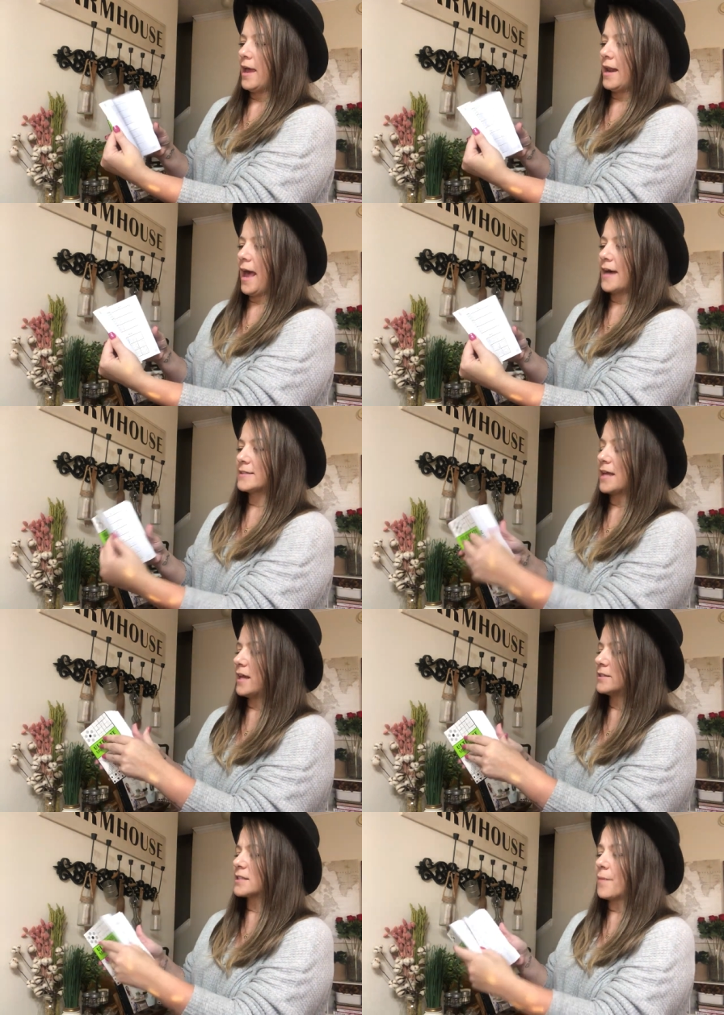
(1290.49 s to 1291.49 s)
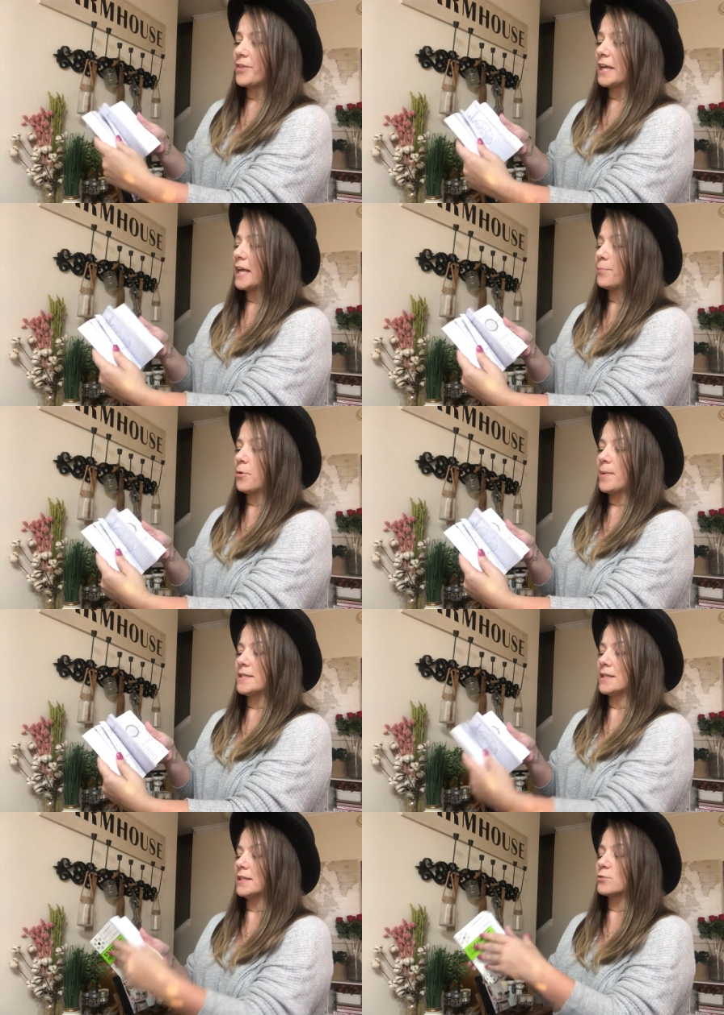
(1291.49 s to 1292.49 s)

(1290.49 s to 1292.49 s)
It has something to keep you busy.